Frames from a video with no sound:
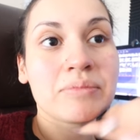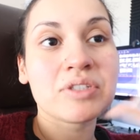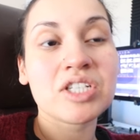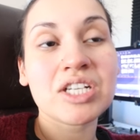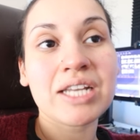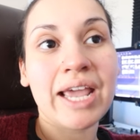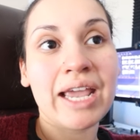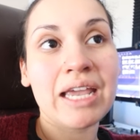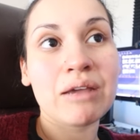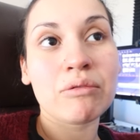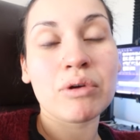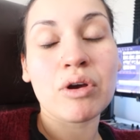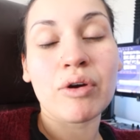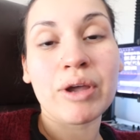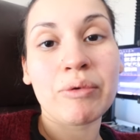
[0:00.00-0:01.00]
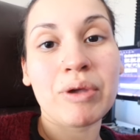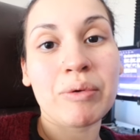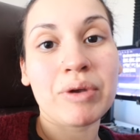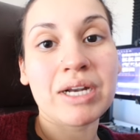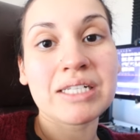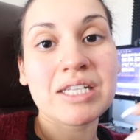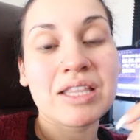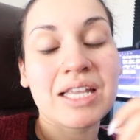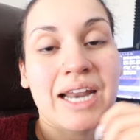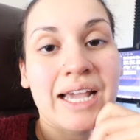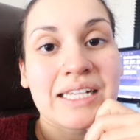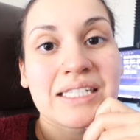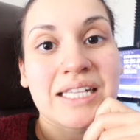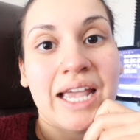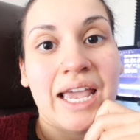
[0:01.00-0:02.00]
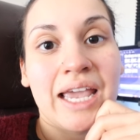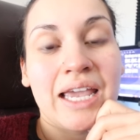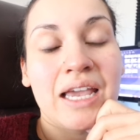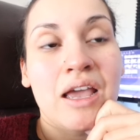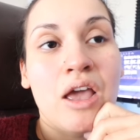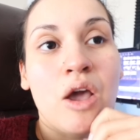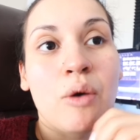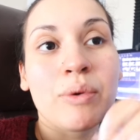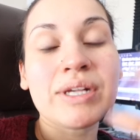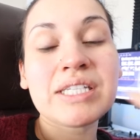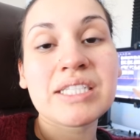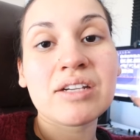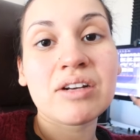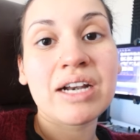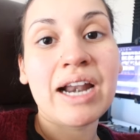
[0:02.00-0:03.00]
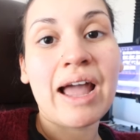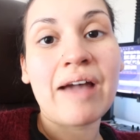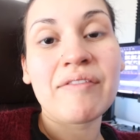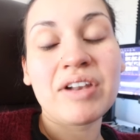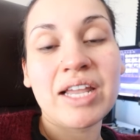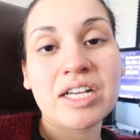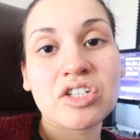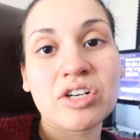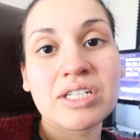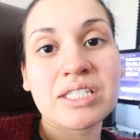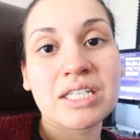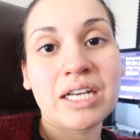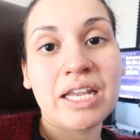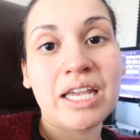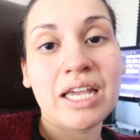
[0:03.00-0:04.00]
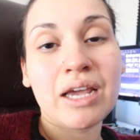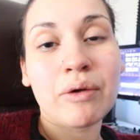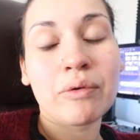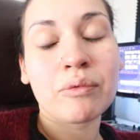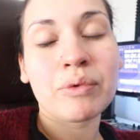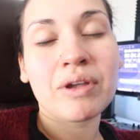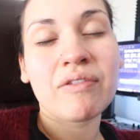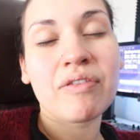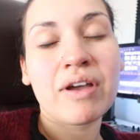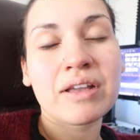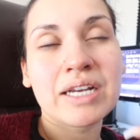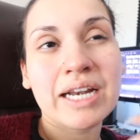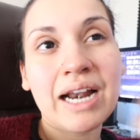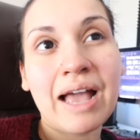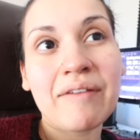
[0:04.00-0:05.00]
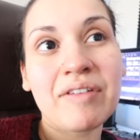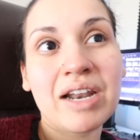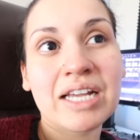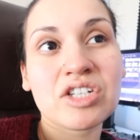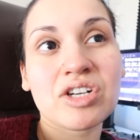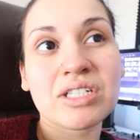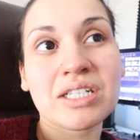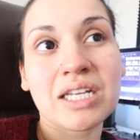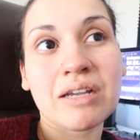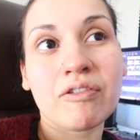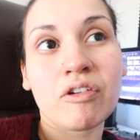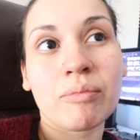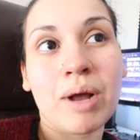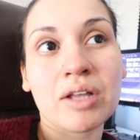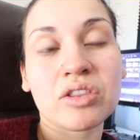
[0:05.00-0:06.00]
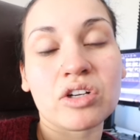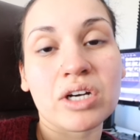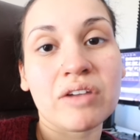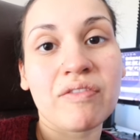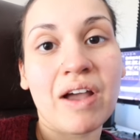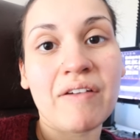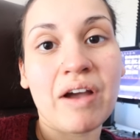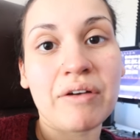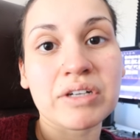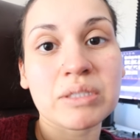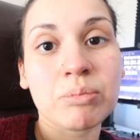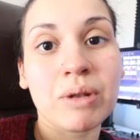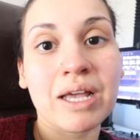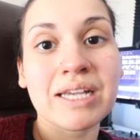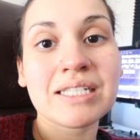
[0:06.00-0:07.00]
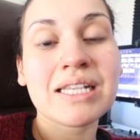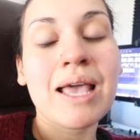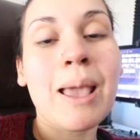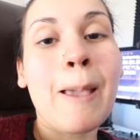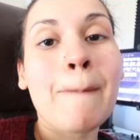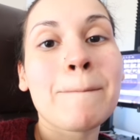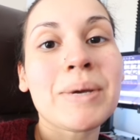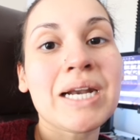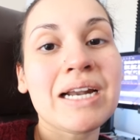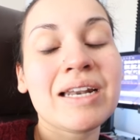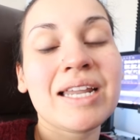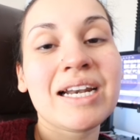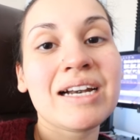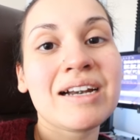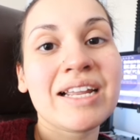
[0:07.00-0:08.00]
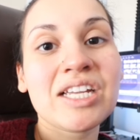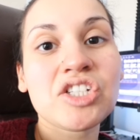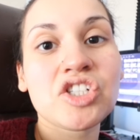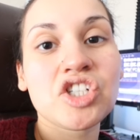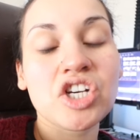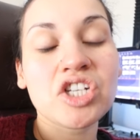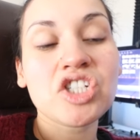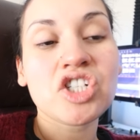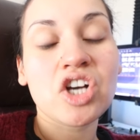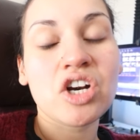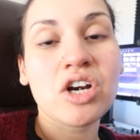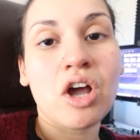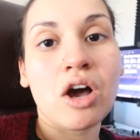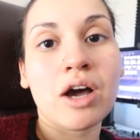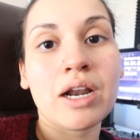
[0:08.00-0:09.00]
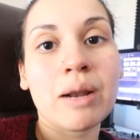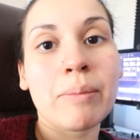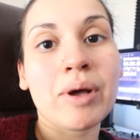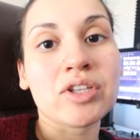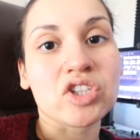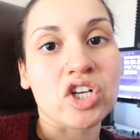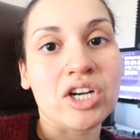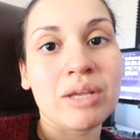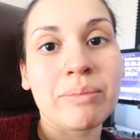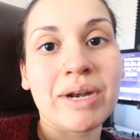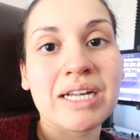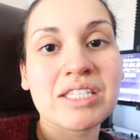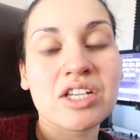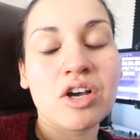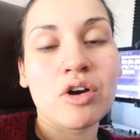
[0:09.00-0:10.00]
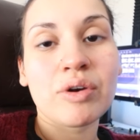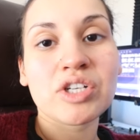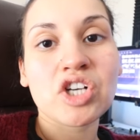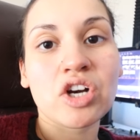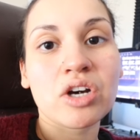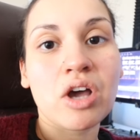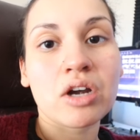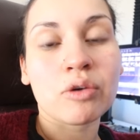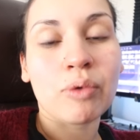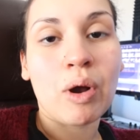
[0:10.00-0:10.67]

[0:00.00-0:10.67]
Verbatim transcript: Today we went into the next day. We still didn't have electricity. We didn't have electricity for about 35 hours plus, but it literally just turned on about 30 minutes ago. It turned on